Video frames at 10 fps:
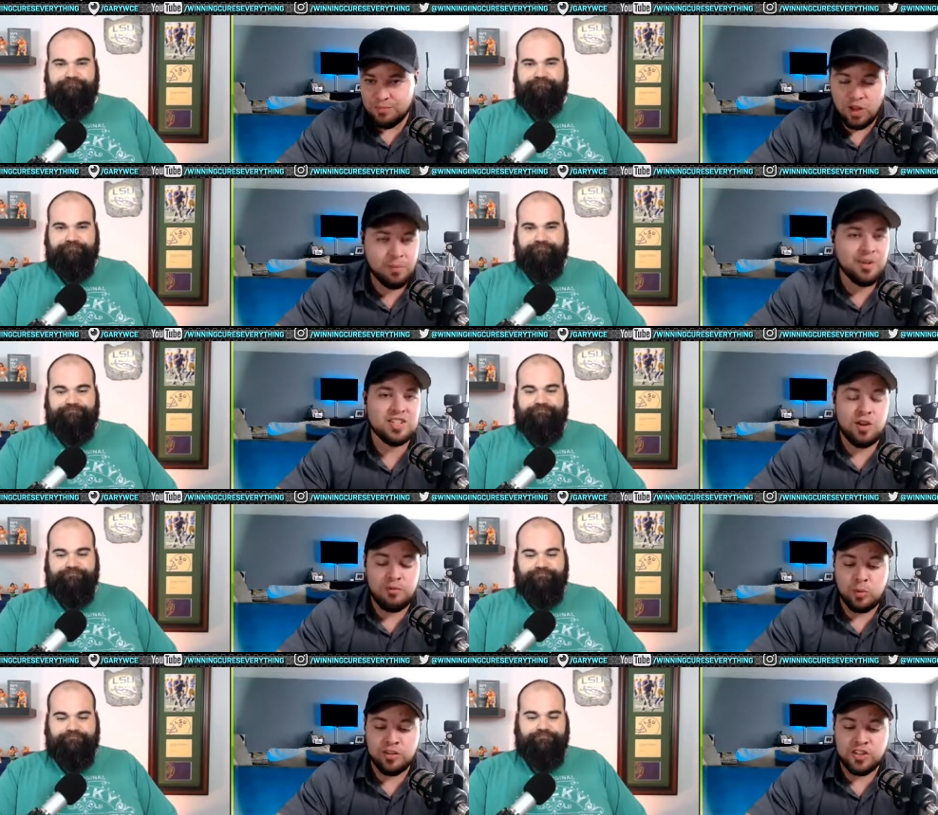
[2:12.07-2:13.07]
Speaker 1: going to be a
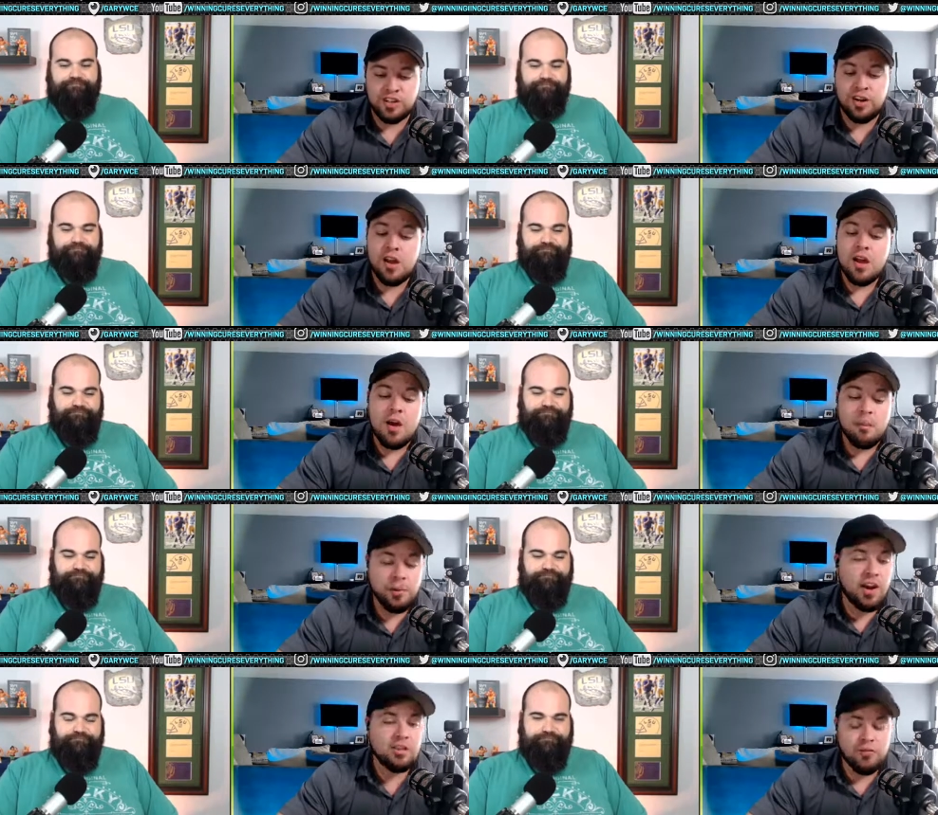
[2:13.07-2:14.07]
sophomore this year.
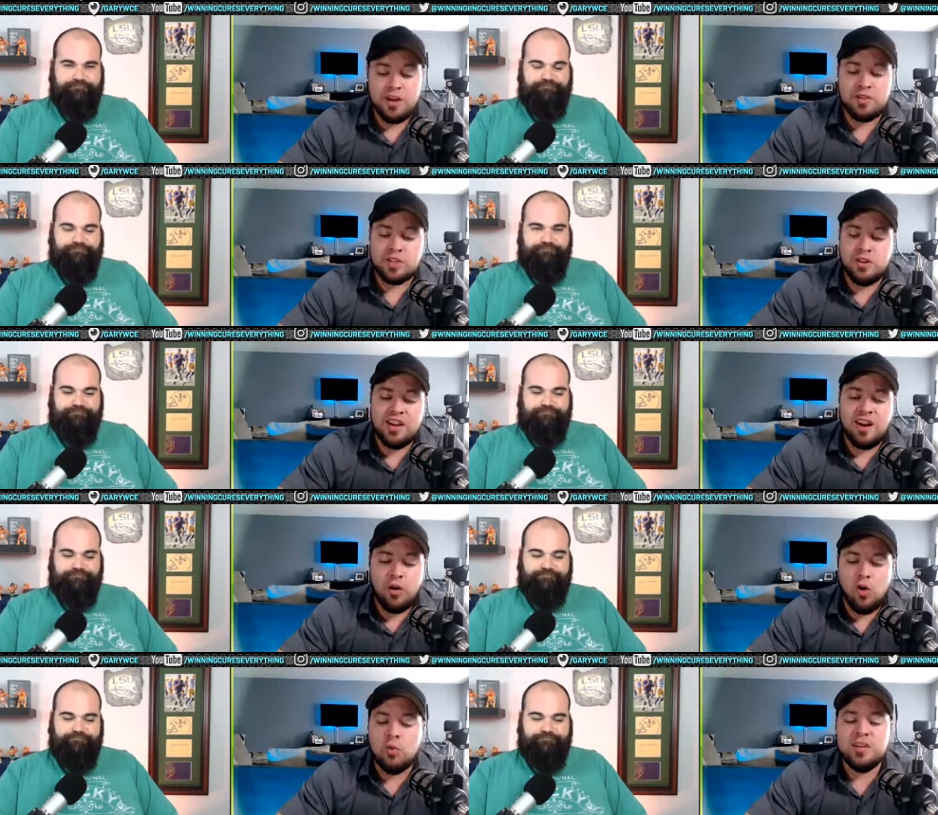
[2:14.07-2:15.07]
But the favorites right now:
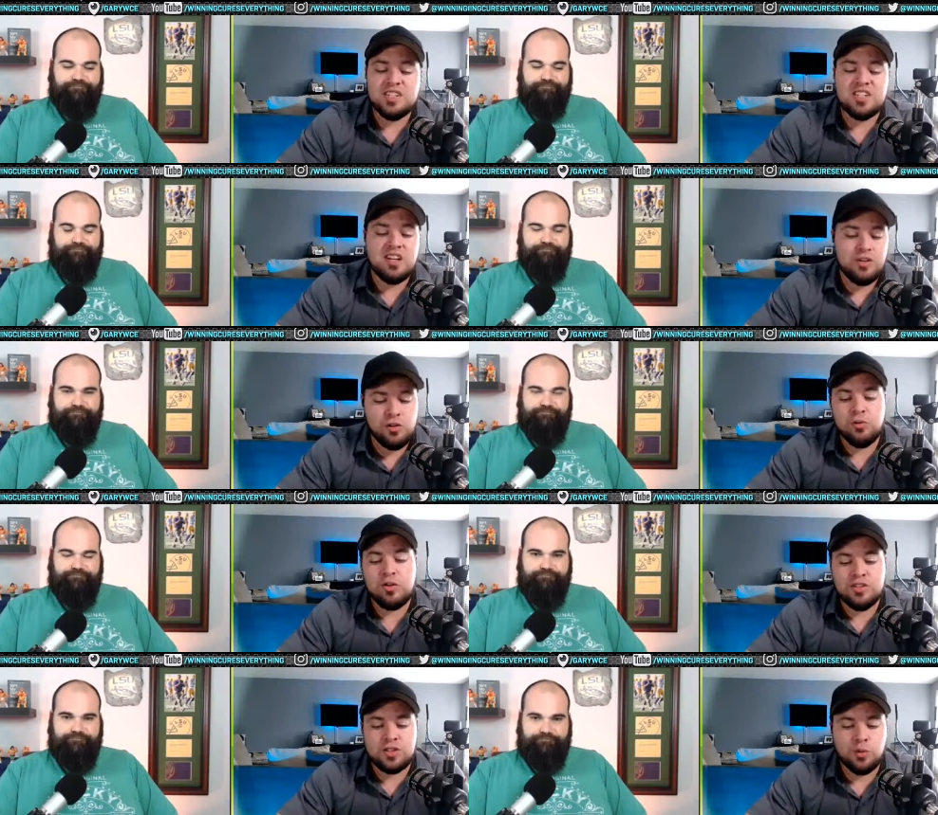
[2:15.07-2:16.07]
Ole Miss,
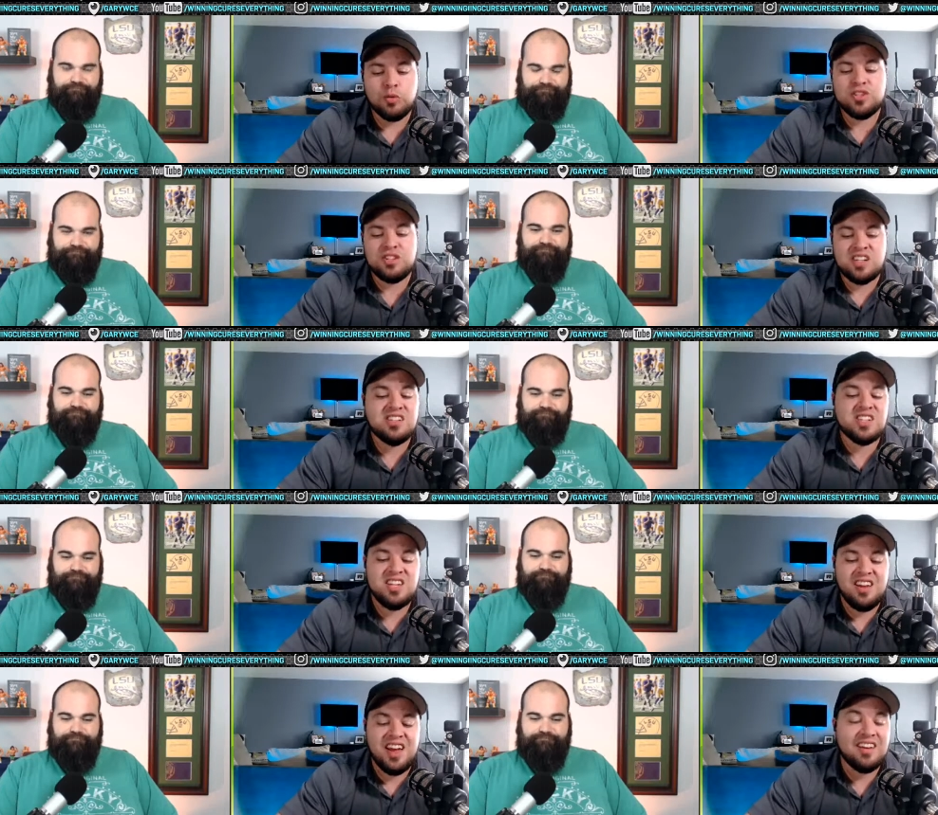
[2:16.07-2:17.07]
Duke, Georgia,
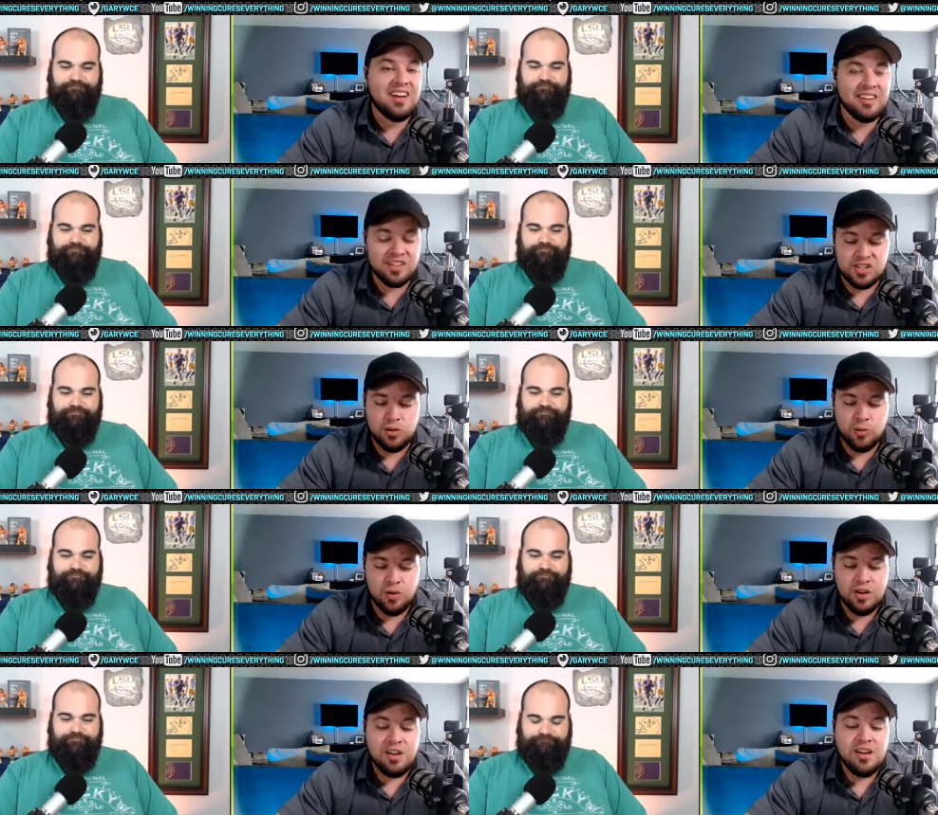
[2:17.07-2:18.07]
Tennessee, and
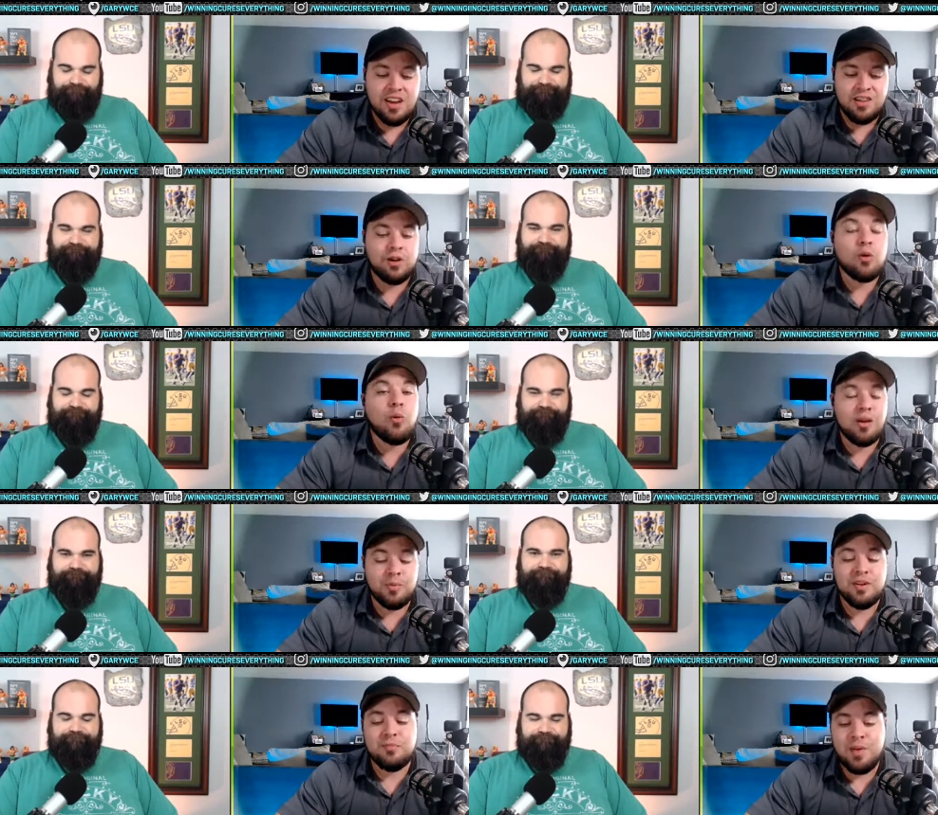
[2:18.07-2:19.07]
LSU. And there are quite a
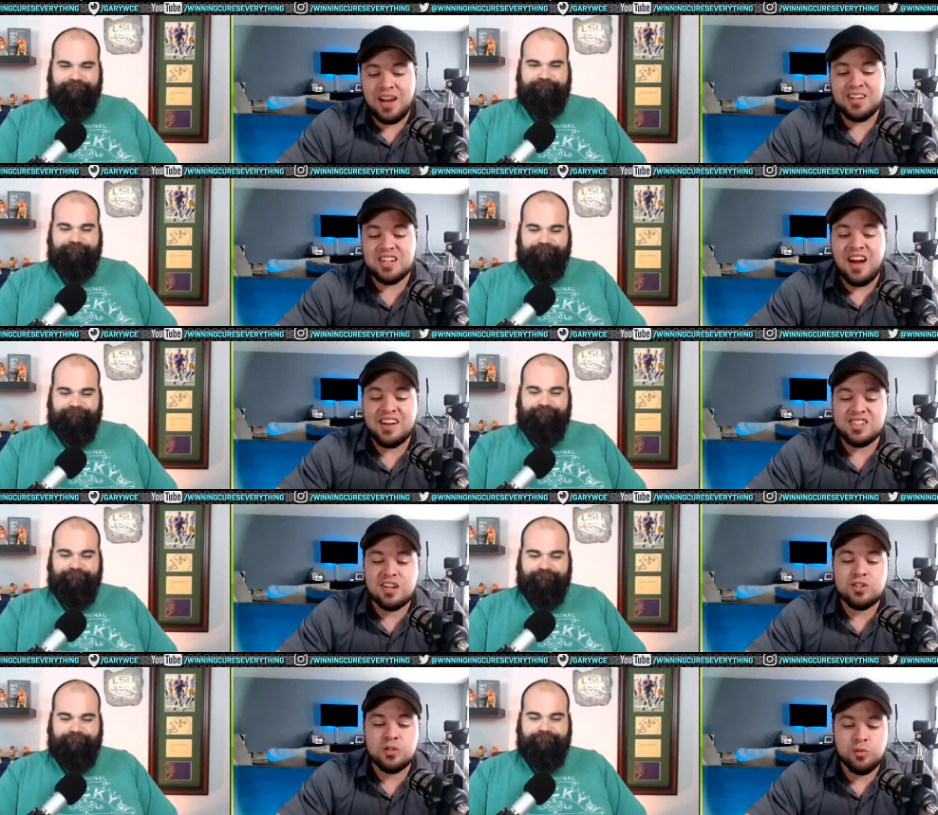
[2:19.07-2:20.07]
bit of Manning ties
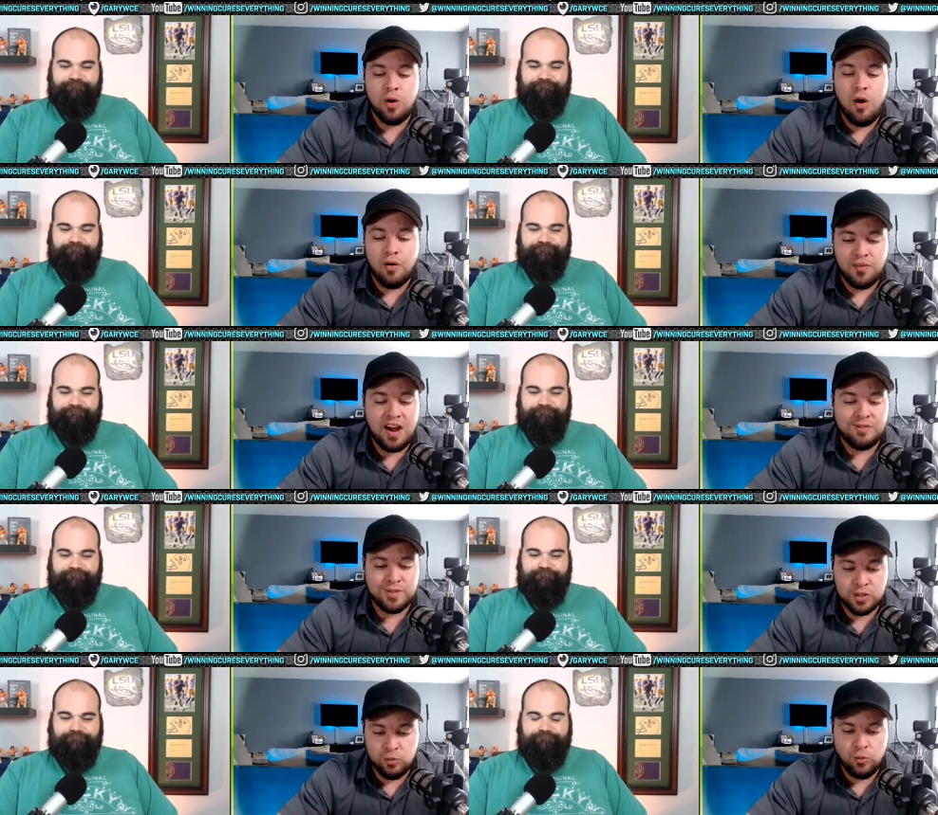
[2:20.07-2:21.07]
to all five
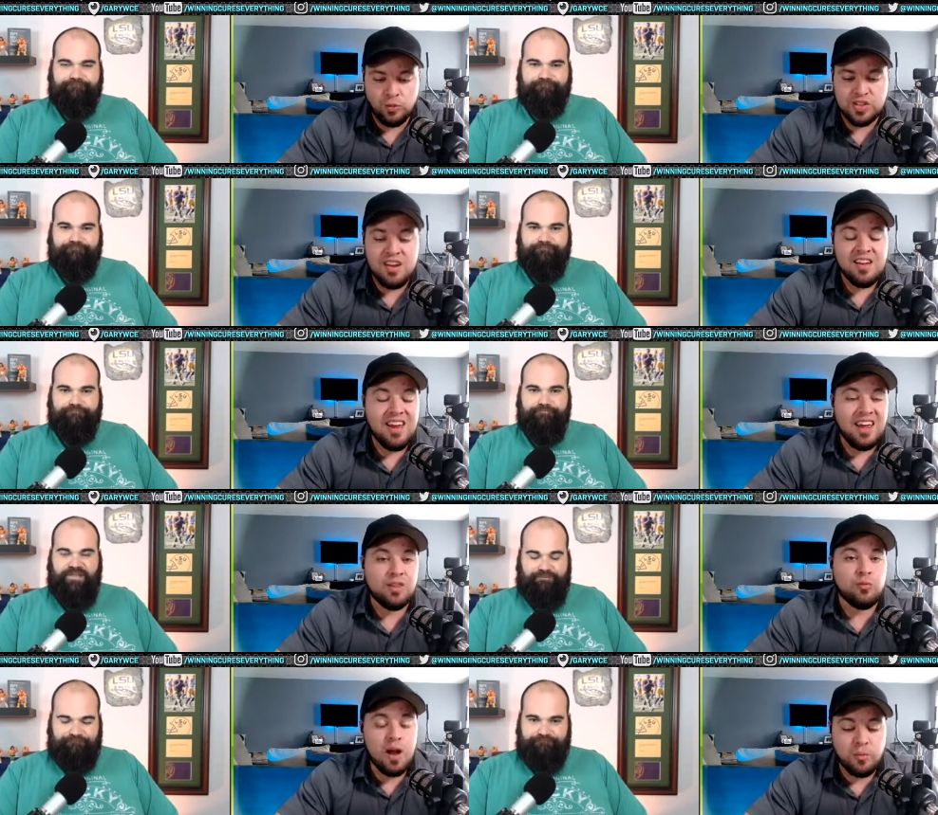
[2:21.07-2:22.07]
schools. And
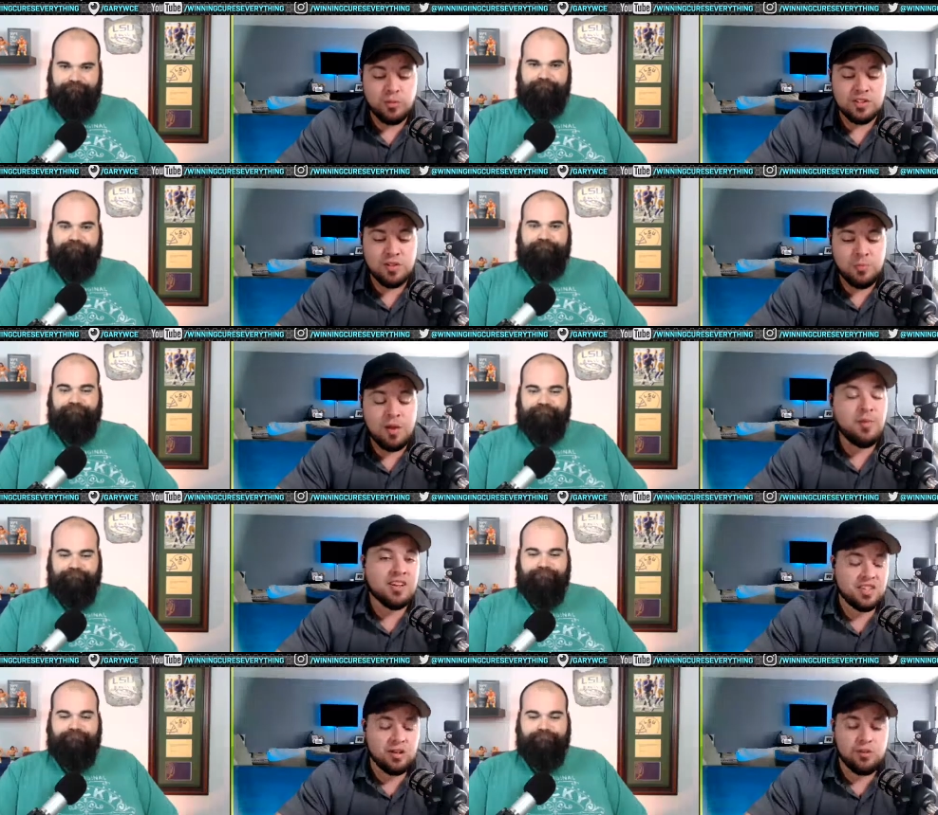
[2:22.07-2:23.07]
the Rebels may be
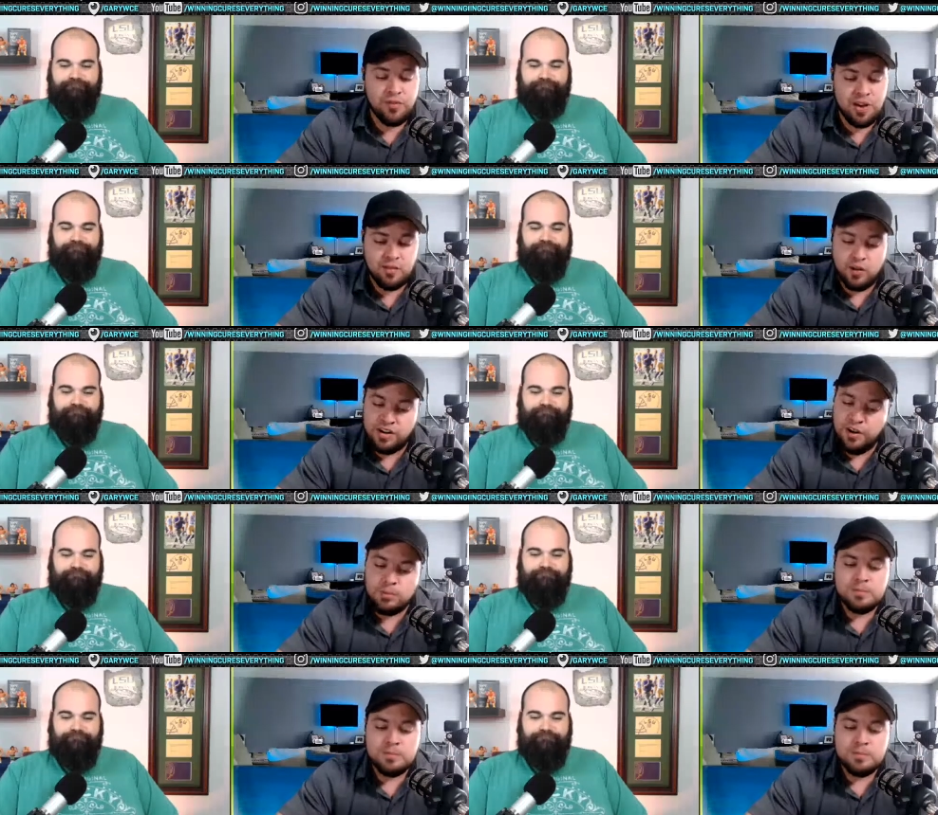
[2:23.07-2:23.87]
considered the favorite right now.